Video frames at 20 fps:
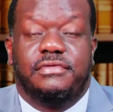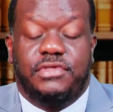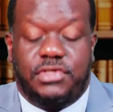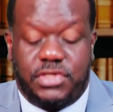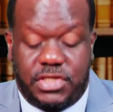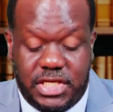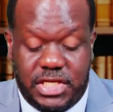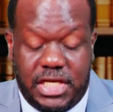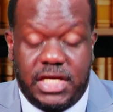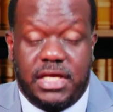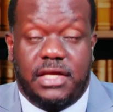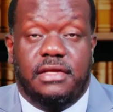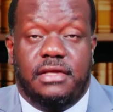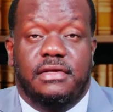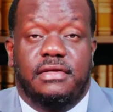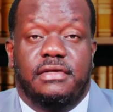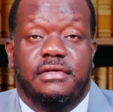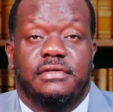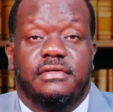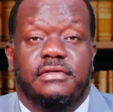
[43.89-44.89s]
Today,
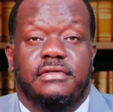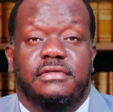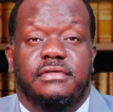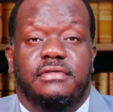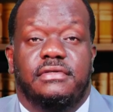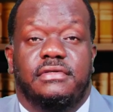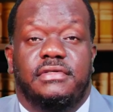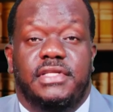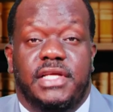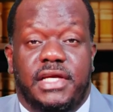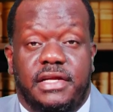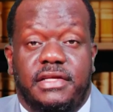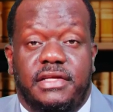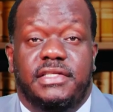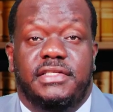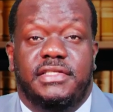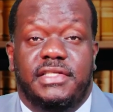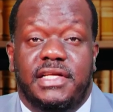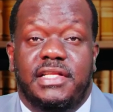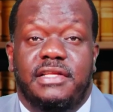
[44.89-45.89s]
there
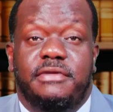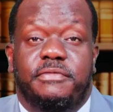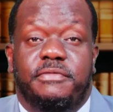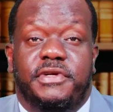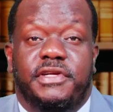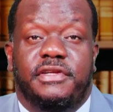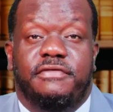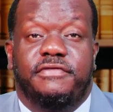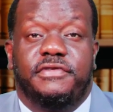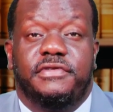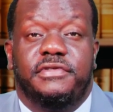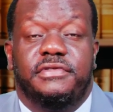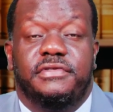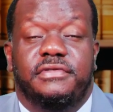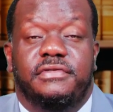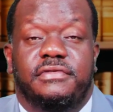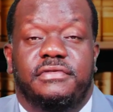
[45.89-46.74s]
is daily bread for you.